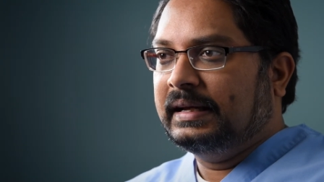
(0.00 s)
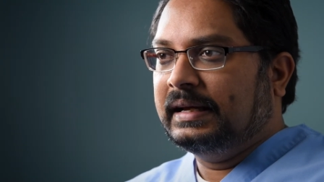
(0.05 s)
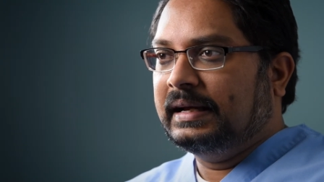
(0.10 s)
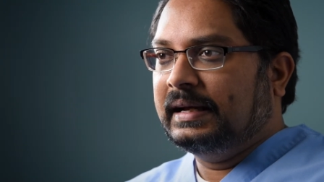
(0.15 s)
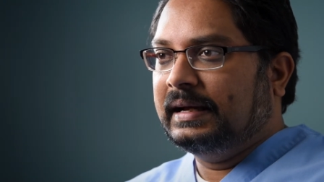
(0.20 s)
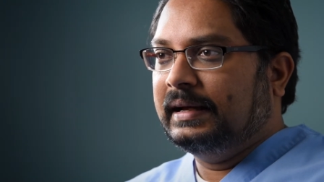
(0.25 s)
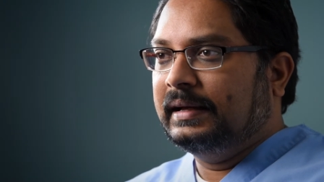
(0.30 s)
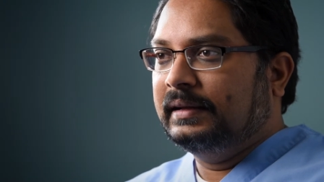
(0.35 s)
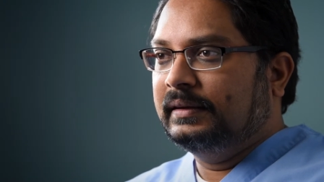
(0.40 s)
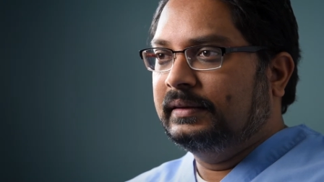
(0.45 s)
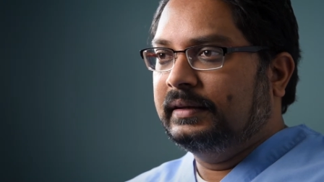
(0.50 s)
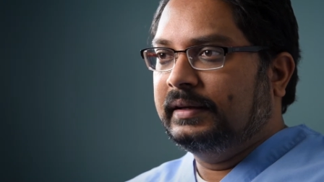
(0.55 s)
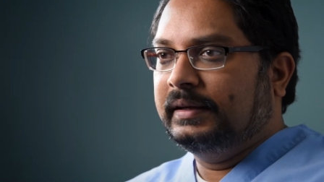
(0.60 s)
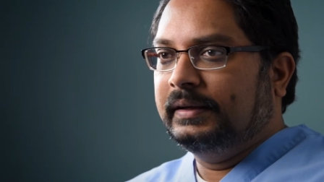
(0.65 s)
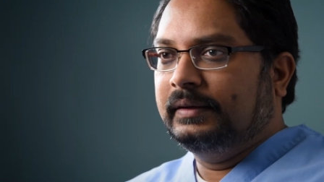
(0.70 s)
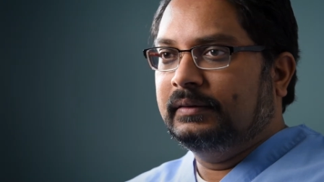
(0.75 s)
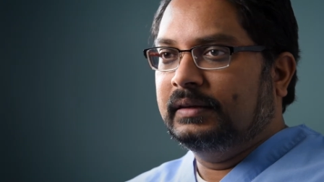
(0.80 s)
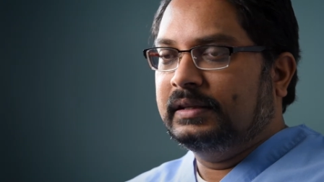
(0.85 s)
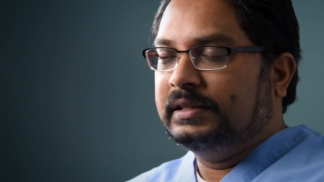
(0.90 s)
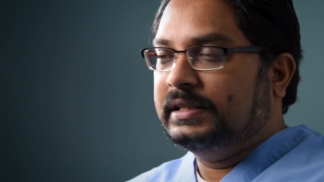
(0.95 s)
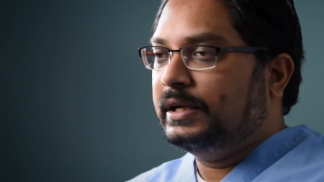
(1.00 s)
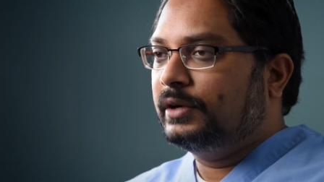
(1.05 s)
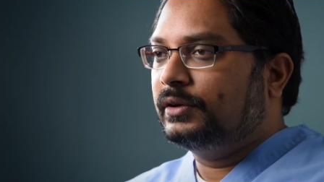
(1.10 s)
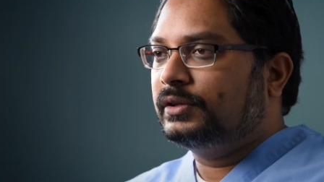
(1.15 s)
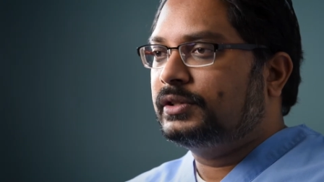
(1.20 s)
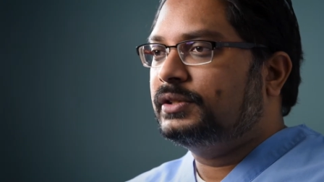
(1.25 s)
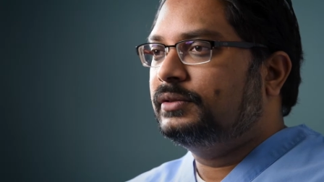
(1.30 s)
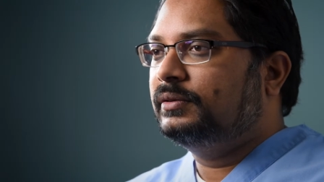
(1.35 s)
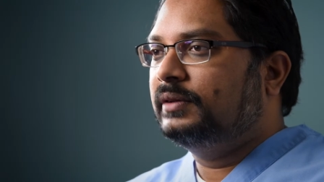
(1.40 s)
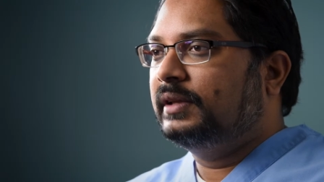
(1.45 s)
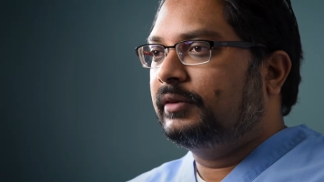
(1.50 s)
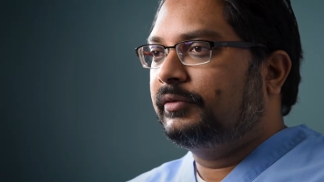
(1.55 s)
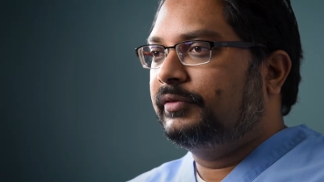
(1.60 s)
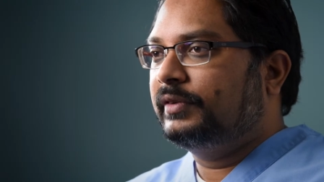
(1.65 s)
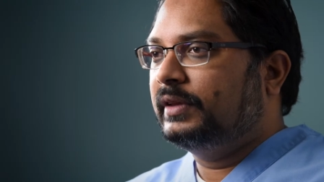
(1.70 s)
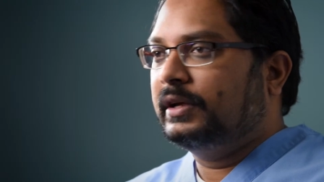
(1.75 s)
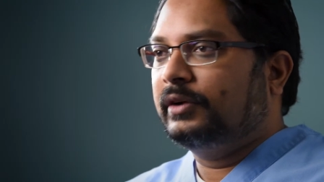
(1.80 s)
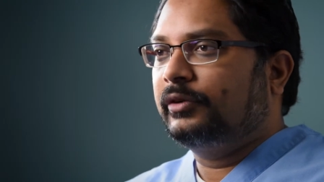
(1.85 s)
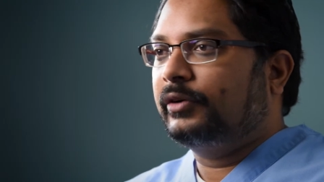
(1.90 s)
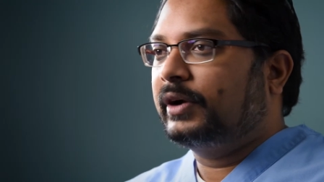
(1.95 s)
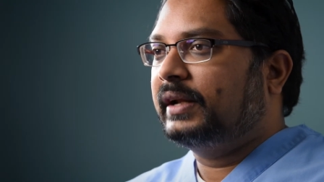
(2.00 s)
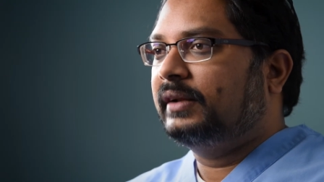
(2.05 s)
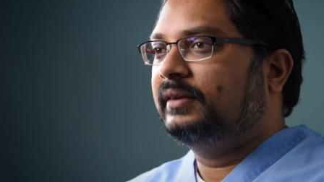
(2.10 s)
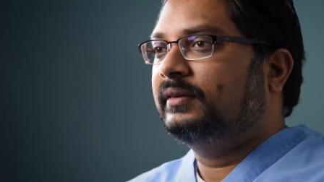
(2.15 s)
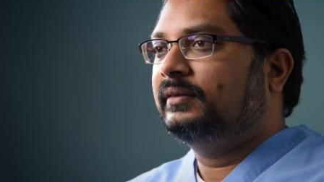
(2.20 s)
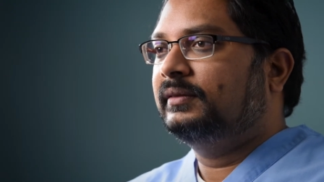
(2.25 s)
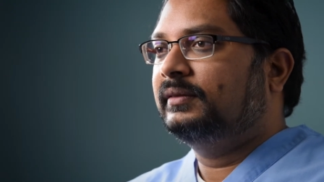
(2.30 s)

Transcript: and in a day or two they're feeling great.